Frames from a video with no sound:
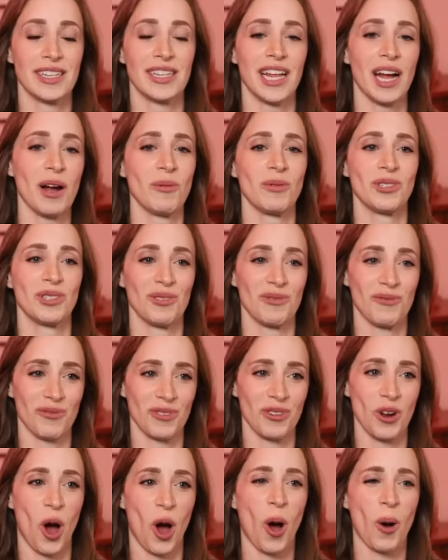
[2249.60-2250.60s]
that was a
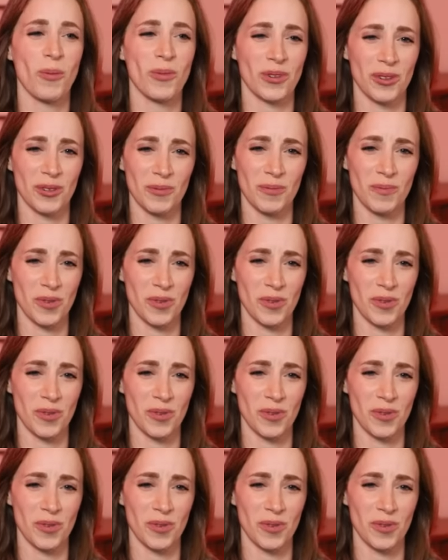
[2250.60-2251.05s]
phenomenal